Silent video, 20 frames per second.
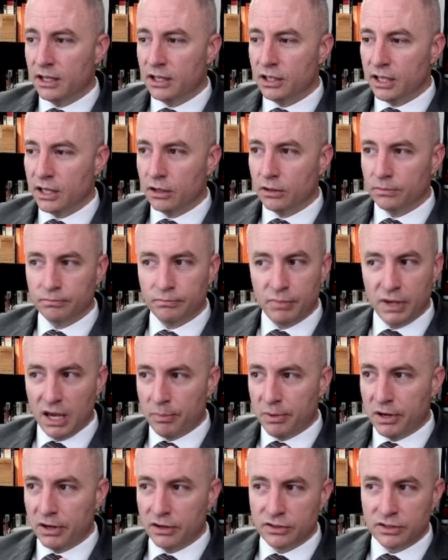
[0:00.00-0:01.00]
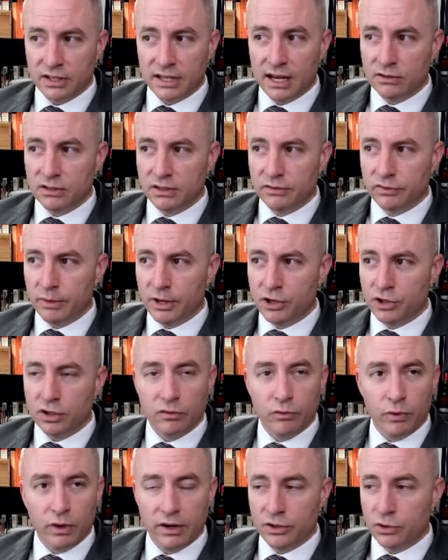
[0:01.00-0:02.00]
it'll be up here is the account information
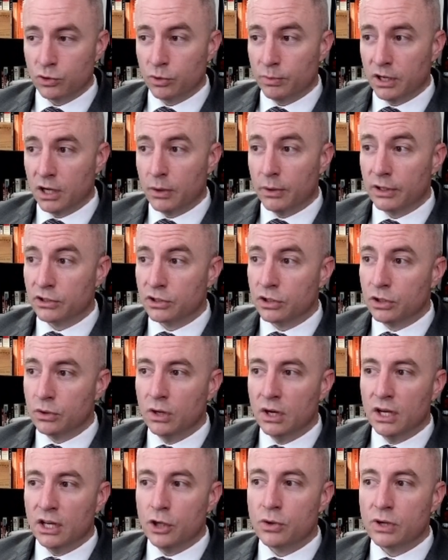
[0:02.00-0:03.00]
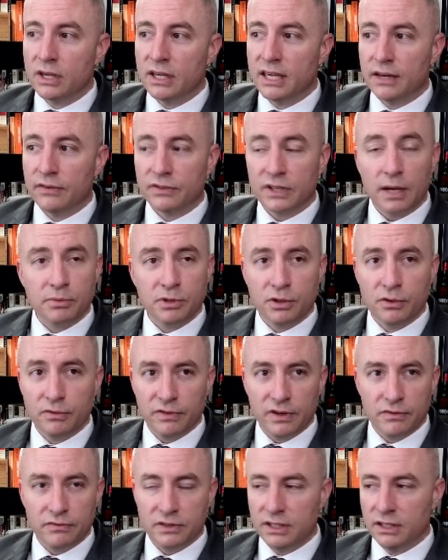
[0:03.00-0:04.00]
of where this would be going to. You can gift up to
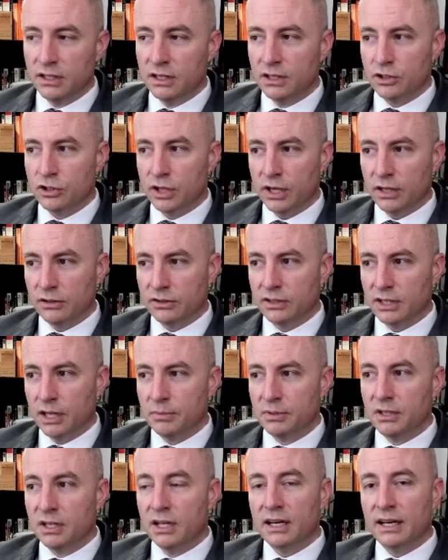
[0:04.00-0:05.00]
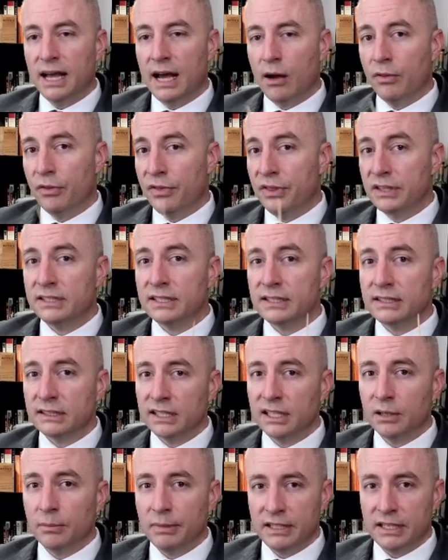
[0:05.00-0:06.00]
50 channel subs. Now, this is a
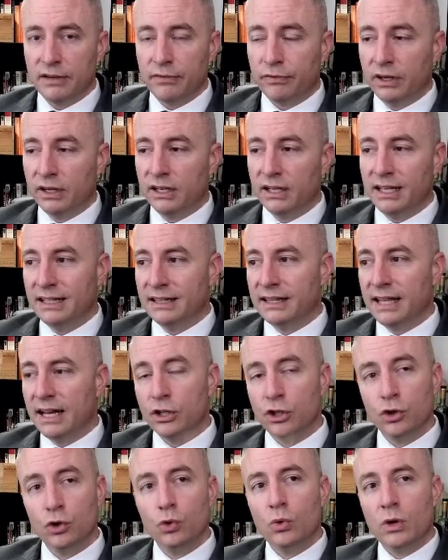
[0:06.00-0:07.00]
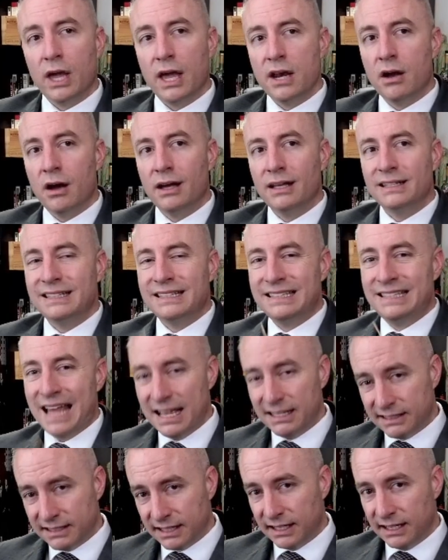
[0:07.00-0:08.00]
little bit different in that you cannot
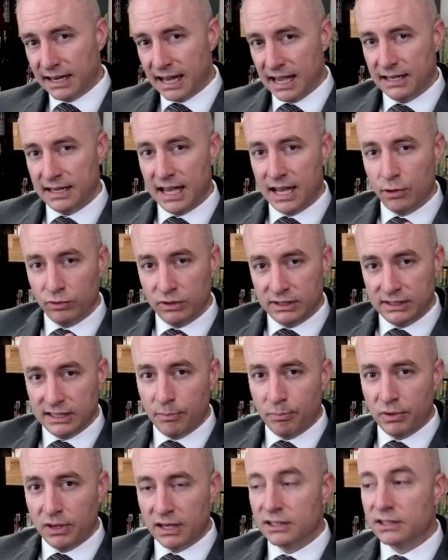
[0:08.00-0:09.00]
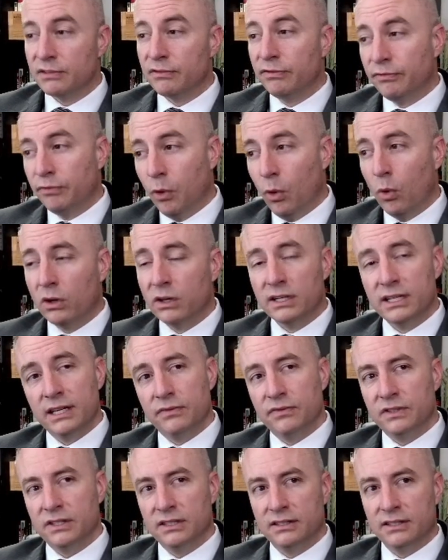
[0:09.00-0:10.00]
designate a recipient for
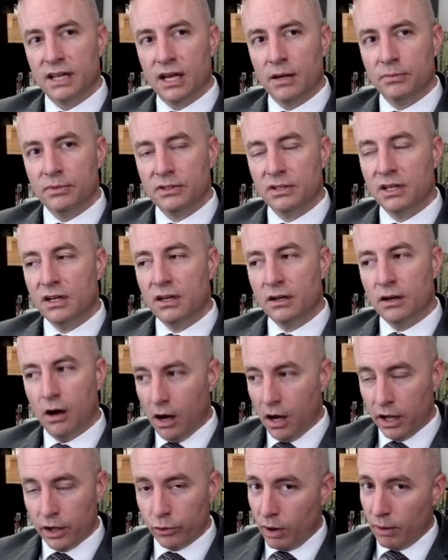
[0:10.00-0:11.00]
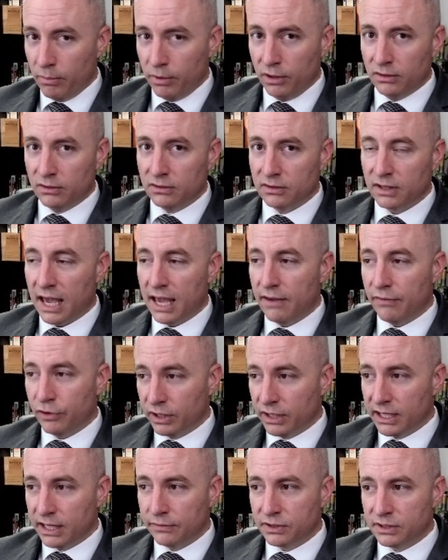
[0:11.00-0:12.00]
gifted subs on Rumble. Okay, if you're
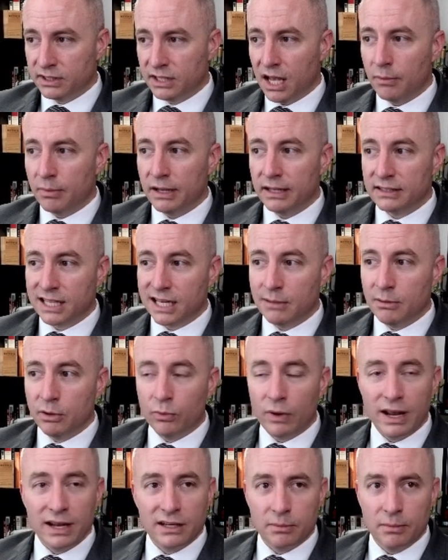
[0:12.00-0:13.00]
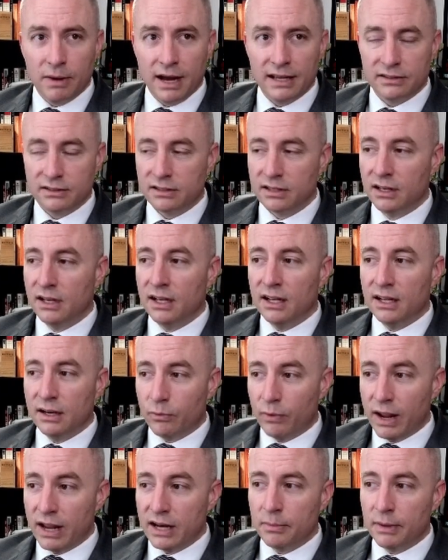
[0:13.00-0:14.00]
gonna gift a sub, it's gonna be randomized.
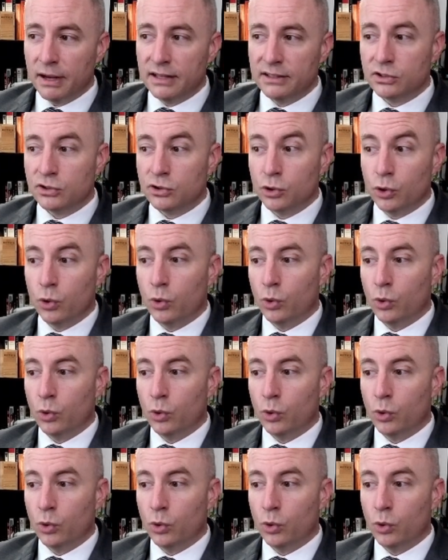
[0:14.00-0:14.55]
Randomized to who?